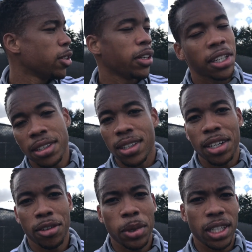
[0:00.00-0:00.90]
You can
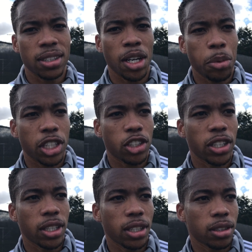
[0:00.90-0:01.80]
see everybody's happy at
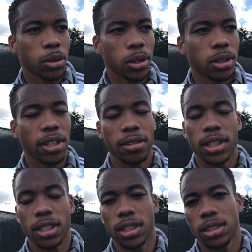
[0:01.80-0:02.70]
training, so
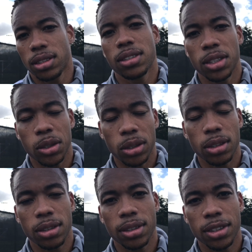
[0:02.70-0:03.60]
everything is good.
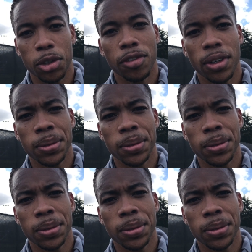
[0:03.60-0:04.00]
And so the far.